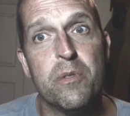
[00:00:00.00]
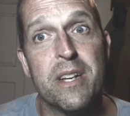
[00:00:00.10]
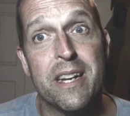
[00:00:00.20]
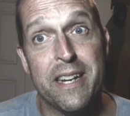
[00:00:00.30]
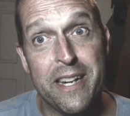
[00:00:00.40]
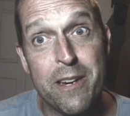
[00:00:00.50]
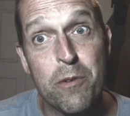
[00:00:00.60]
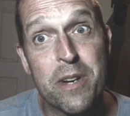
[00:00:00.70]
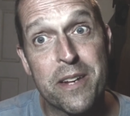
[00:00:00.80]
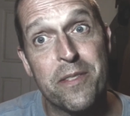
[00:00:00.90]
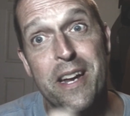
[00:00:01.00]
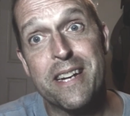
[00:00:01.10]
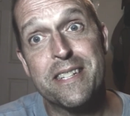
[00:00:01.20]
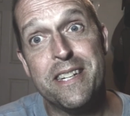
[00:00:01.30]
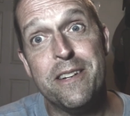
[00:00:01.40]
the unit
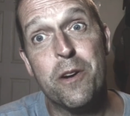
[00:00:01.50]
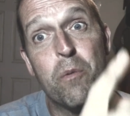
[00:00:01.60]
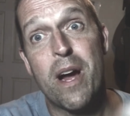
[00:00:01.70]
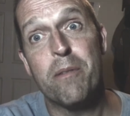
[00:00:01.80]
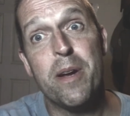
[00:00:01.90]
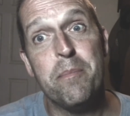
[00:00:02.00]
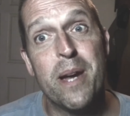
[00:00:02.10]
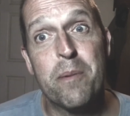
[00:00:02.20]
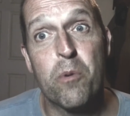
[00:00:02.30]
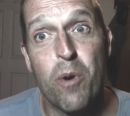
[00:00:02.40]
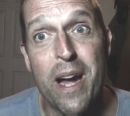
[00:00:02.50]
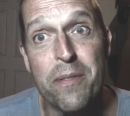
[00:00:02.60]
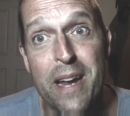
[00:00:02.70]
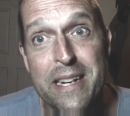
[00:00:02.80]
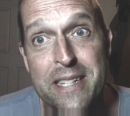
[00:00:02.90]
that, I remember
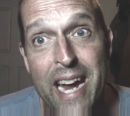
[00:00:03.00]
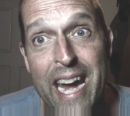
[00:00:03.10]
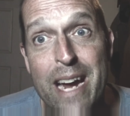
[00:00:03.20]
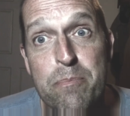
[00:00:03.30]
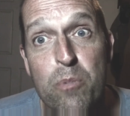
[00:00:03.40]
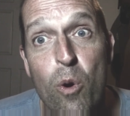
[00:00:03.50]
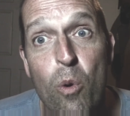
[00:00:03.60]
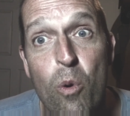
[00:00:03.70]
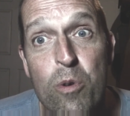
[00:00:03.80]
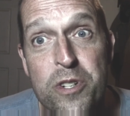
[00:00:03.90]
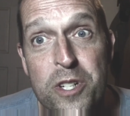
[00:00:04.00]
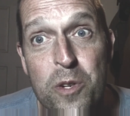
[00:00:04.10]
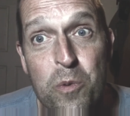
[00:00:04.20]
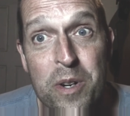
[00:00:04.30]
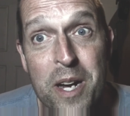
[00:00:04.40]
at that apple
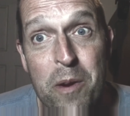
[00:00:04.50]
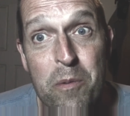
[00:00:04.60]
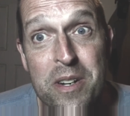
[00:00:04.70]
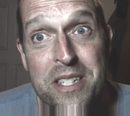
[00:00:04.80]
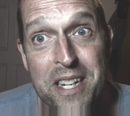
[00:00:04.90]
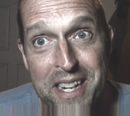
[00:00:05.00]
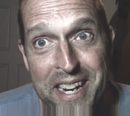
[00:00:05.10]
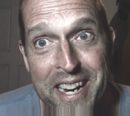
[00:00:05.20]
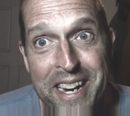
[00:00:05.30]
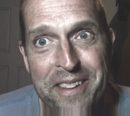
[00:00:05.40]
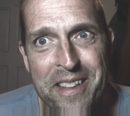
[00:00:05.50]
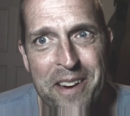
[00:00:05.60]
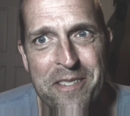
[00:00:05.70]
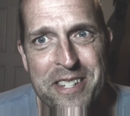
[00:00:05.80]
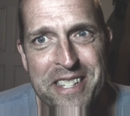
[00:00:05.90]
orchard when I was a kid
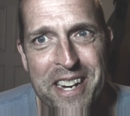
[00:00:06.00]
that was,